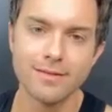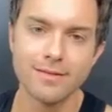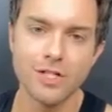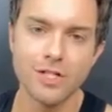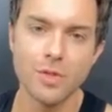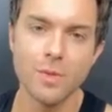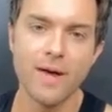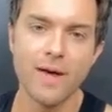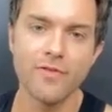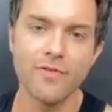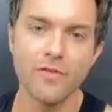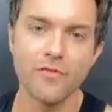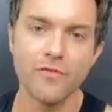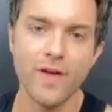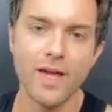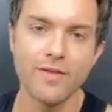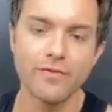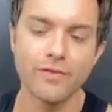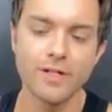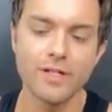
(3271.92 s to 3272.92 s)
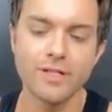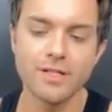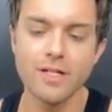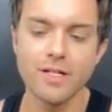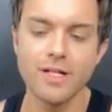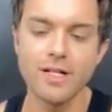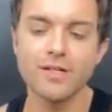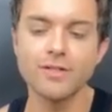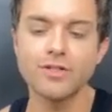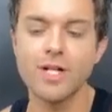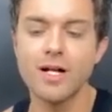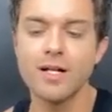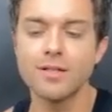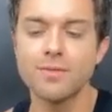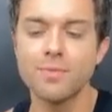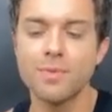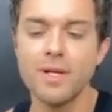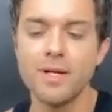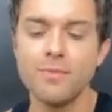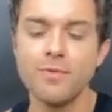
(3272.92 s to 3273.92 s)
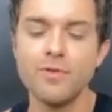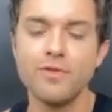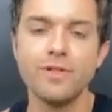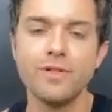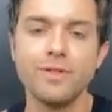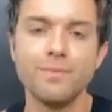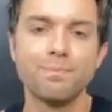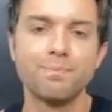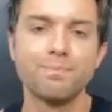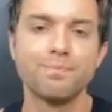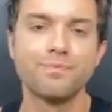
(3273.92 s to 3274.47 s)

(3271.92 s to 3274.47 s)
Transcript: Do you have a favorite Child's Play movie?